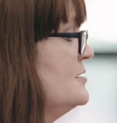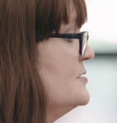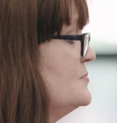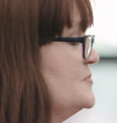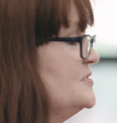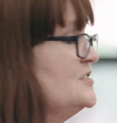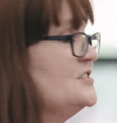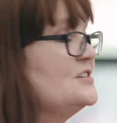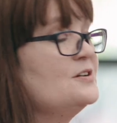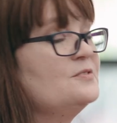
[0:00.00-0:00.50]

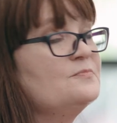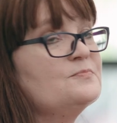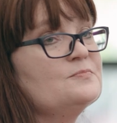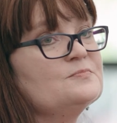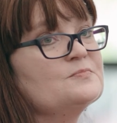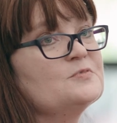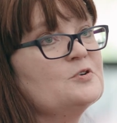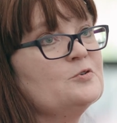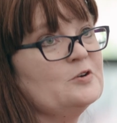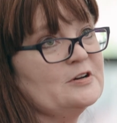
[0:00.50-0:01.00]

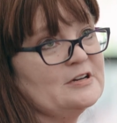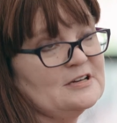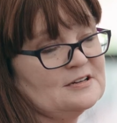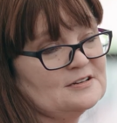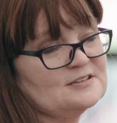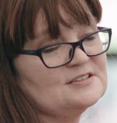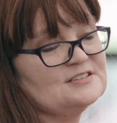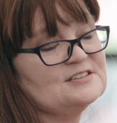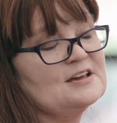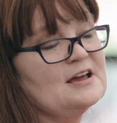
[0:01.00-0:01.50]
Some
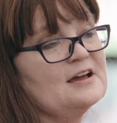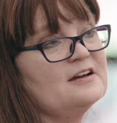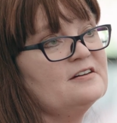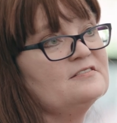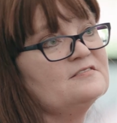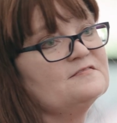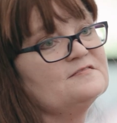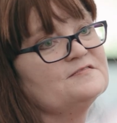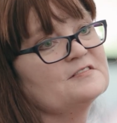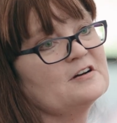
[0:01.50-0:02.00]
critics
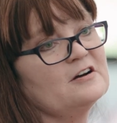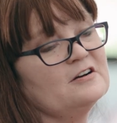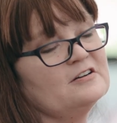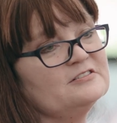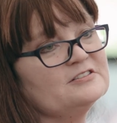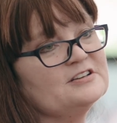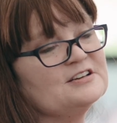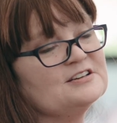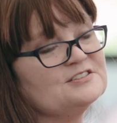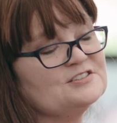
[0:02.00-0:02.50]
have
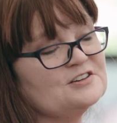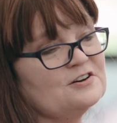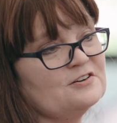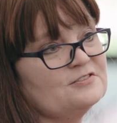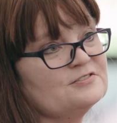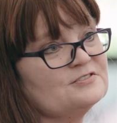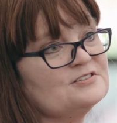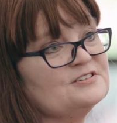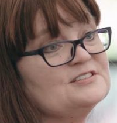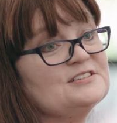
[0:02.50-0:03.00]
called his
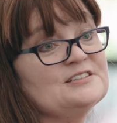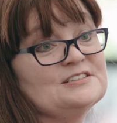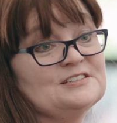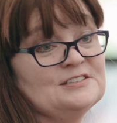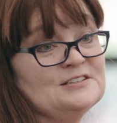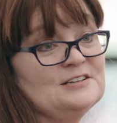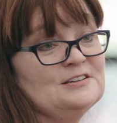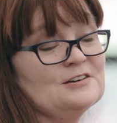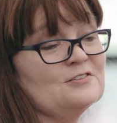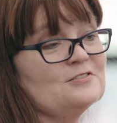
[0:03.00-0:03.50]
art
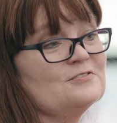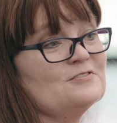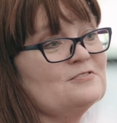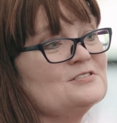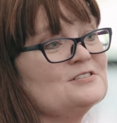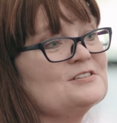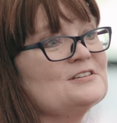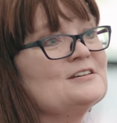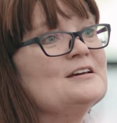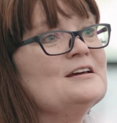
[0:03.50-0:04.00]
Disney
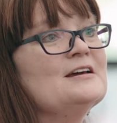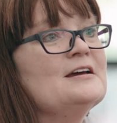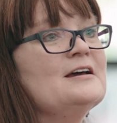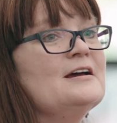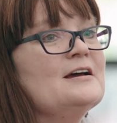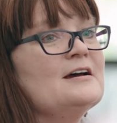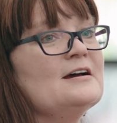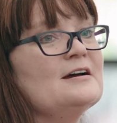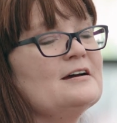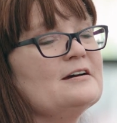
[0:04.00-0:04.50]
art
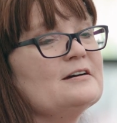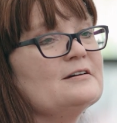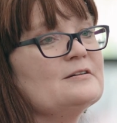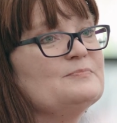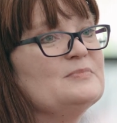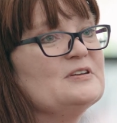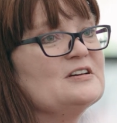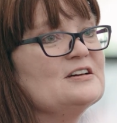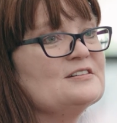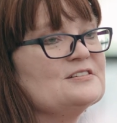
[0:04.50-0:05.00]

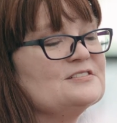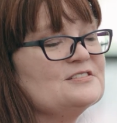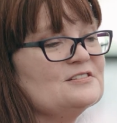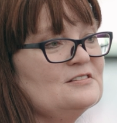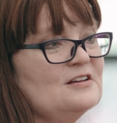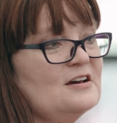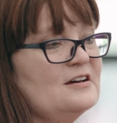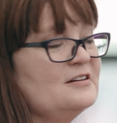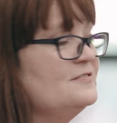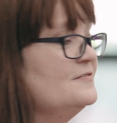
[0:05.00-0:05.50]
because a
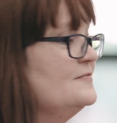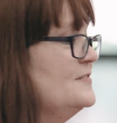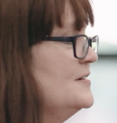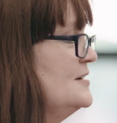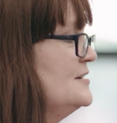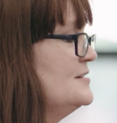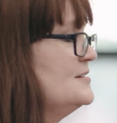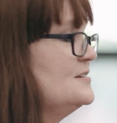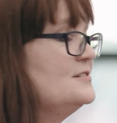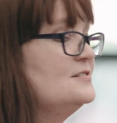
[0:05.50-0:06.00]
lot of
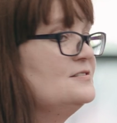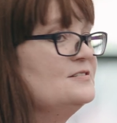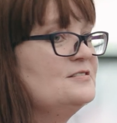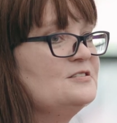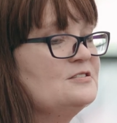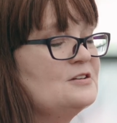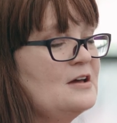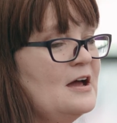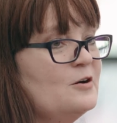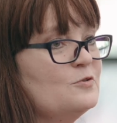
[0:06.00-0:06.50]

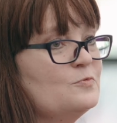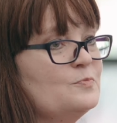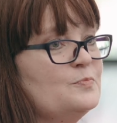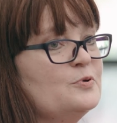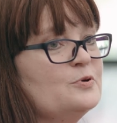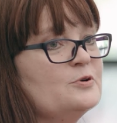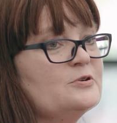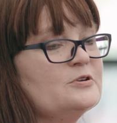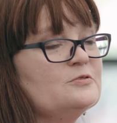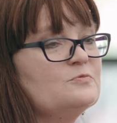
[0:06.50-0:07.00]
his
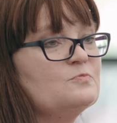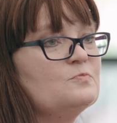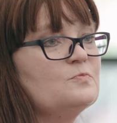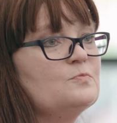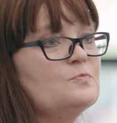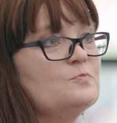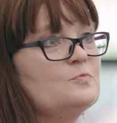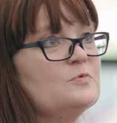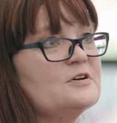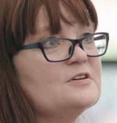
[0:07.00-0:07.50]
output
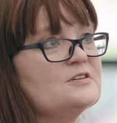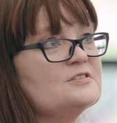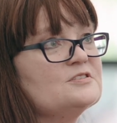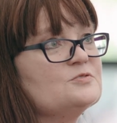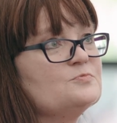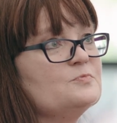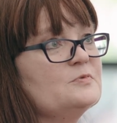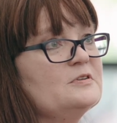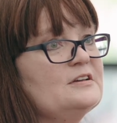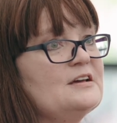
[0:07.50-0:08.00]

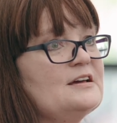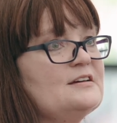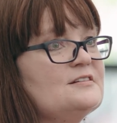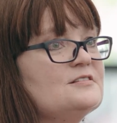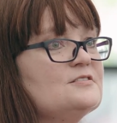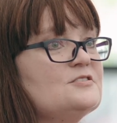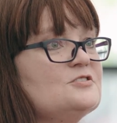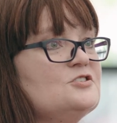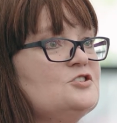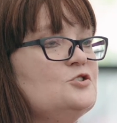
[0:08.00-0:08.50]
was
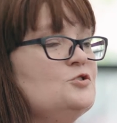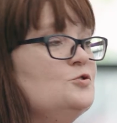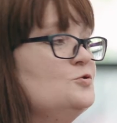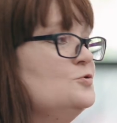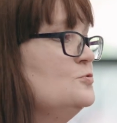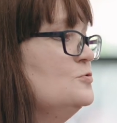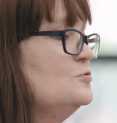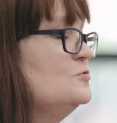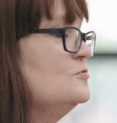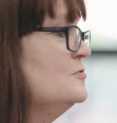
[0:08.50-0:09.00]
related
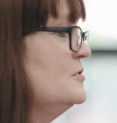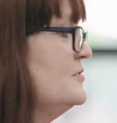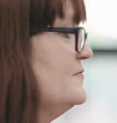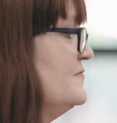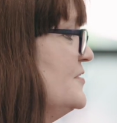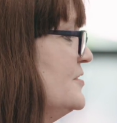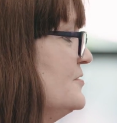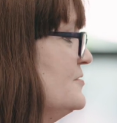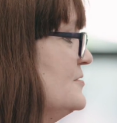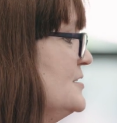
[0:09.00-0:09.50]
to
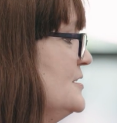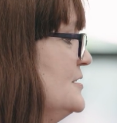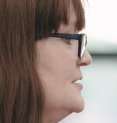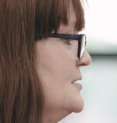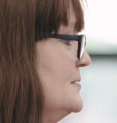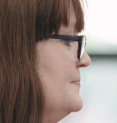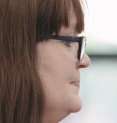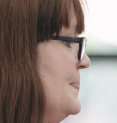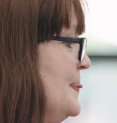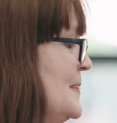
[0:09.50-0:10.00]
very